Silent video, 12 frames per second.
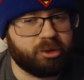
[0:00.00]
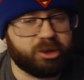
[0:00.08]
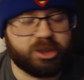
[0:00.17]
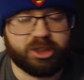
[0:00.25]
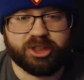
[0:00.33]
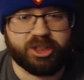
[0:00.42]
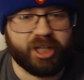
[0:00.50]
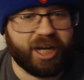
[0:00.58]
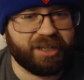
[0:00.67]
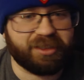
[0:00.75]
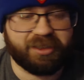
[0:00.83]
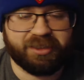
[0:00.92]

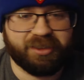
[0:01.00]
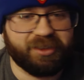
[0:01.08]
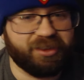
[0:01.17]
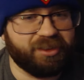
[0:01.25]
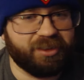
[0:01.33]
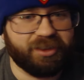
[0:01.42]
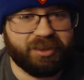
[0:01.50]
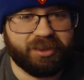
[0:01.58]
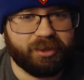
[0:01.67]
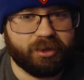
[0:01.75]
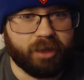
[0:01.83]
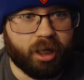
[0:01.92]
shit.
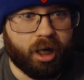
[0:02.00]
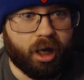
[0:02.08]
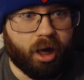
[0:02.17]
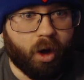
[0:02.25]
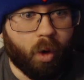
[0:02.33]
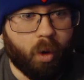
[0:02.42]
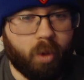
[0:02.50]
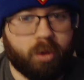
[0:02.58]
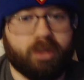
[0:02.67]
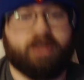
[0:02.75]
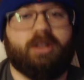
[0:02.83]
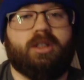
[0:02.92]
Oh,
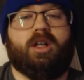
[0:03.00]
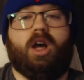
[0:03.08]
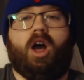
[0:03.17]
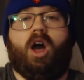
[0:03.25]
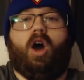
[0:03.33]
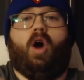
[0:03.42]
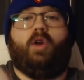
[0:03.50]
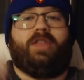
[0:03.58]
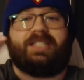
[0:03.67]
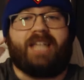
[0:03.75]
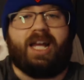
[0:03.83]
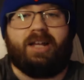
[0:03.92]

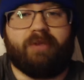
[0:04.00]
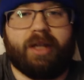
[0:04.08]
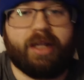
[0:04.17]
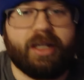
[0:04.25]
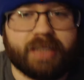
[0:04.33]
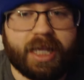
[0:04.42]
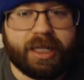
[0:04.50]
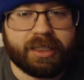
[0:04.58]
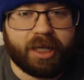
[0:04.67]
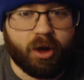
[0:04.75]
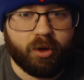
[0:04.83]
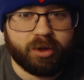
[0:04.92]
that's got... Like, is that
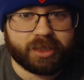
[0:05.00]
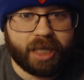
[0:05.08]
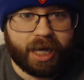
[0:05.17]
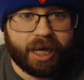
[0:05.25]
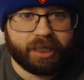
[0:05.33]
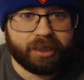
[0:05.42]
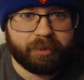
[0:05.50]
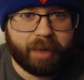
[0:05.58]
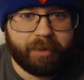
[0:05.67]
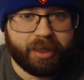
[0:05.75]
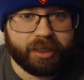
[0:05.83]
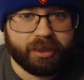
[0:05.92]
Otis guy?
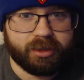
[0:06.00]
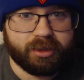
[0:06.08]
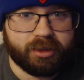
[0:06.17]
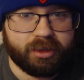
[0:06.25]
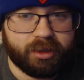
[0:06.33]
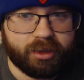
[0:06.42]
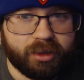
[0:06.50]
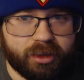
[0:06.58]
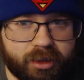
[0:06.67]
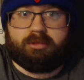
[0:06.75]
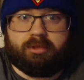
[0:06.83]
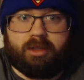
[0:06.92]
Maybe?
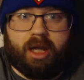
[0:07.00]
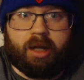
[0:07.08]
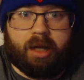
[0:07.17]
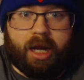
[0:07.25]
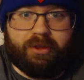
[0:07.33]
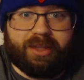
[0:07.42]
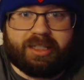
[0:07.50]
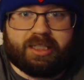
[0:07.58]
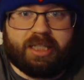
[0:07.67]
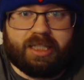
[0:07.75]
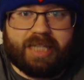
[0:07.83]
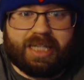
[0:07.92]
I don't
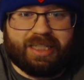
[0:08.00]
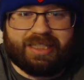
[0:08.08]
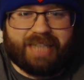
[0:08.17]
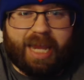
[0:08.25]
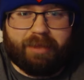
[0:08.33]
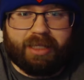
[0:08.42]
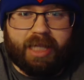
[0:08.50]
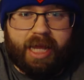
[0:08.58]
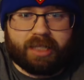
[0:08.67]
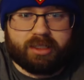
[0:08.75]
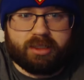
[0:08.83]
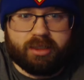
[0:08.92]
think this can't be
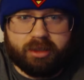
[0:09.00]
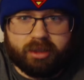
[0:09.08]
Lex.